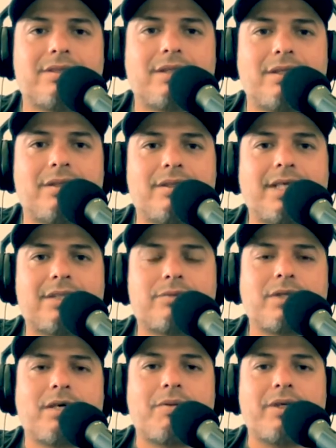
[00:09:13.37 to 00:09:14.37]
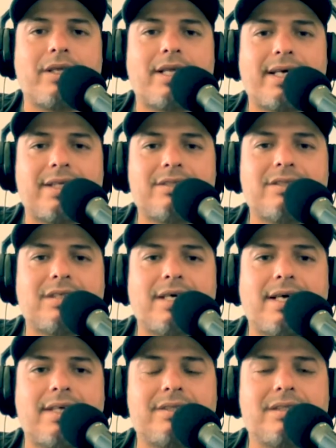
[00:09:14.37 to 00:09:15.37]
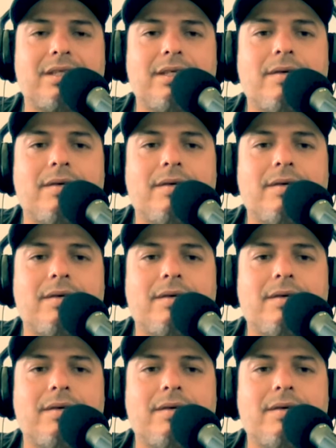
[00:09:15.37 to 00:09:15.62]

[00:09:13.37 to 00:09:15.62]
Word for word: Like that's when I realized that